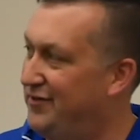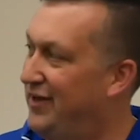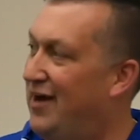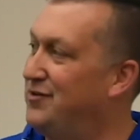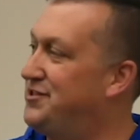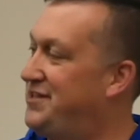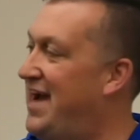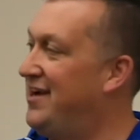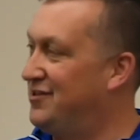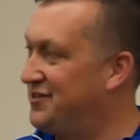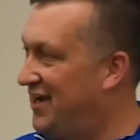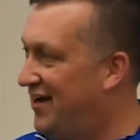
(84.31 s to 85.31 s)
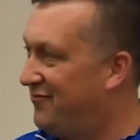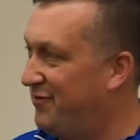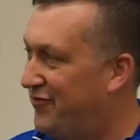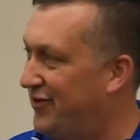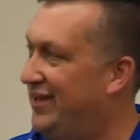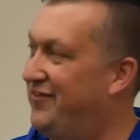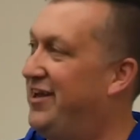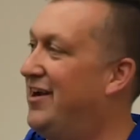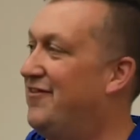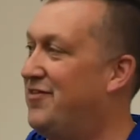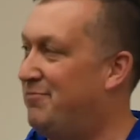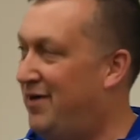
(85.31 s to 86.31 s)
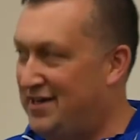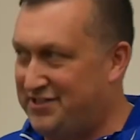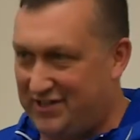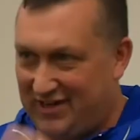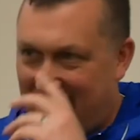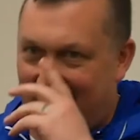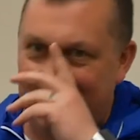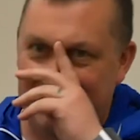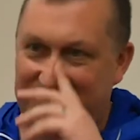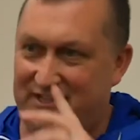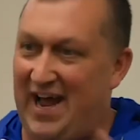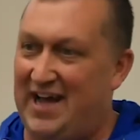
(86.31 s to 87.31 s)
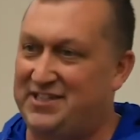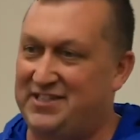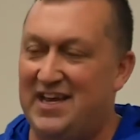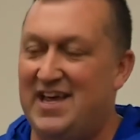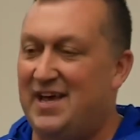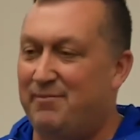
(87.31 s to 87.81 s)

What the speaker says: You can outstat yourself before you can get off the bus. You get all these stats. Sure.